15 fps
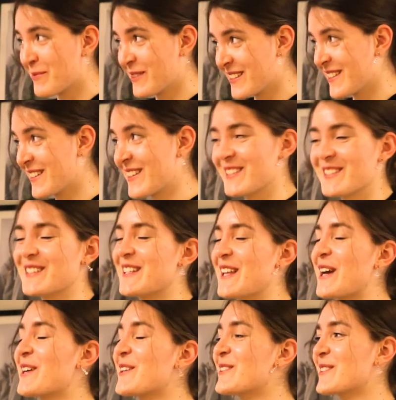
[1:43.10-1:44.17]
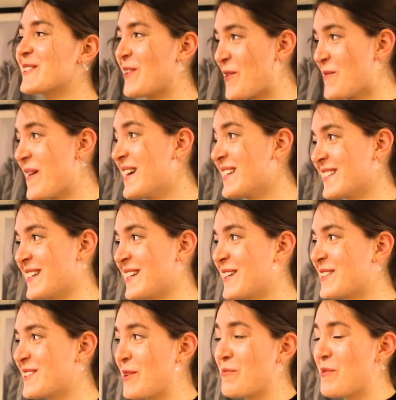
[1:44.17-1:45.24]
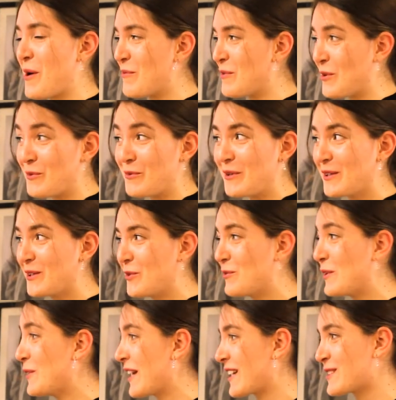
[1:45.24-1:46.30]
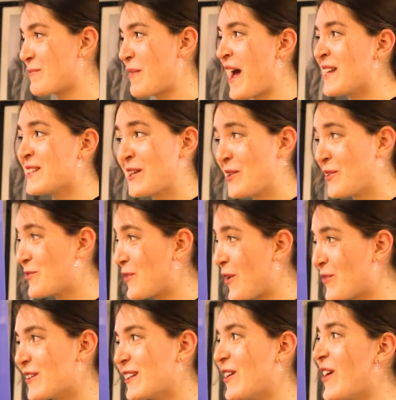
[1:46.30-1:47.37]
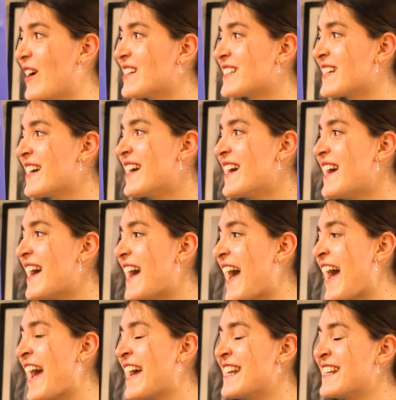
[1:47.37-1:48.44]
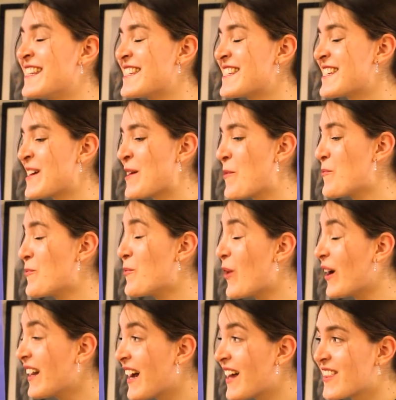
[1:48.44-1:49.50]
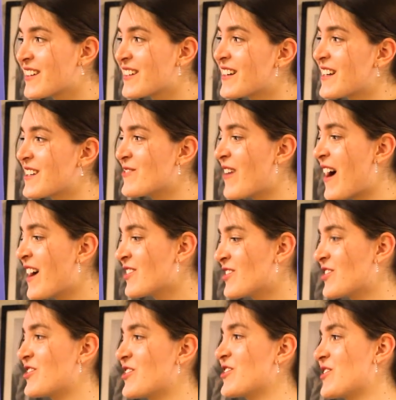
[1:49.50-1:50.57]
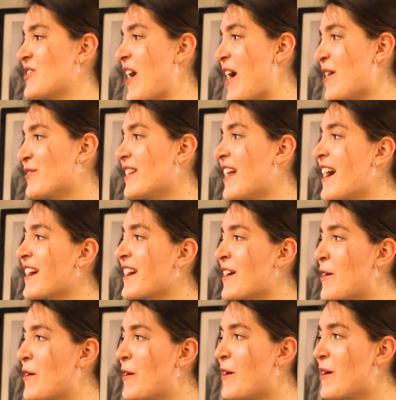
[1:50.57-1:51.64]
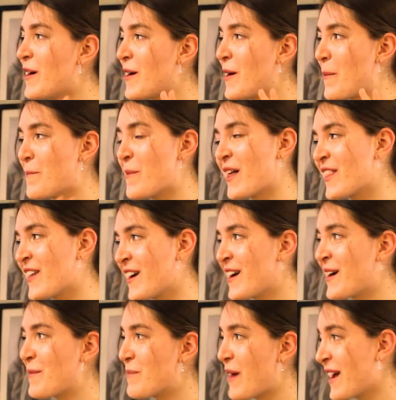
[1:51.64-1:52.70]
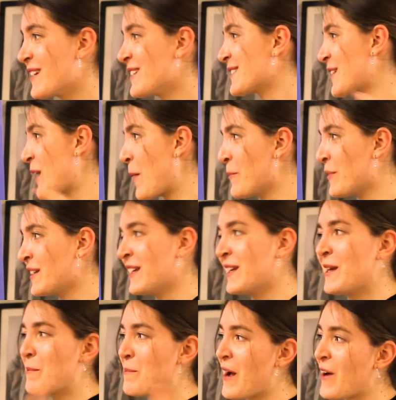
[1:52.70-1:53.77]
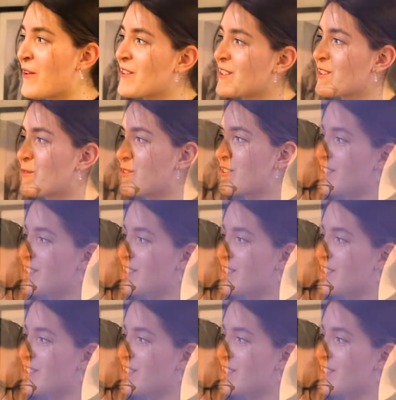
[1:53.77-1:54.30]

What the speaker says: Capital. This is like so amazing. So probably you will expand and grow a lot. And what are the advantages to have like a mother-based company in Paris?